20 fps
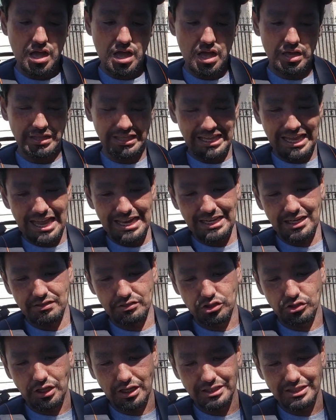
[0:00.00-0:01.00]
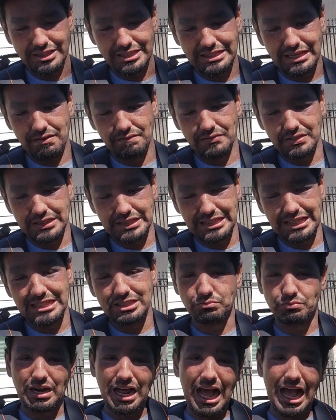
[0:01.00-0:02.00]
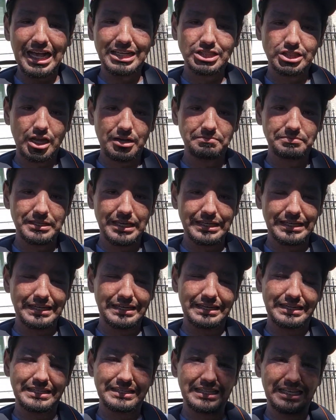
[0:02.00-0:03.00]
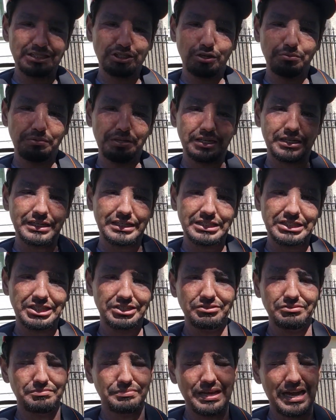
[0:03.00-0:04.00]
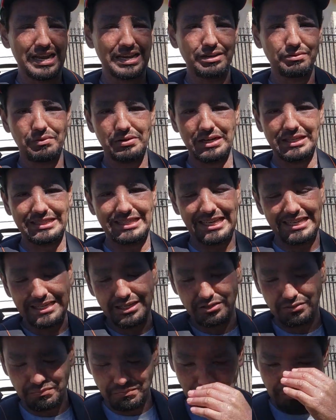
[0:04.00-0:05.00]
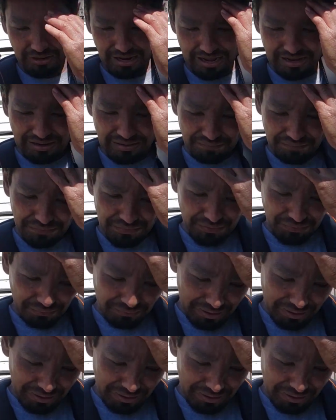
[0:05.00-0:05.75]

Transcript: At the ending of 2017 is when I stopped taking it. They told me to continue, but I didn't want to take it no more. I didn't feel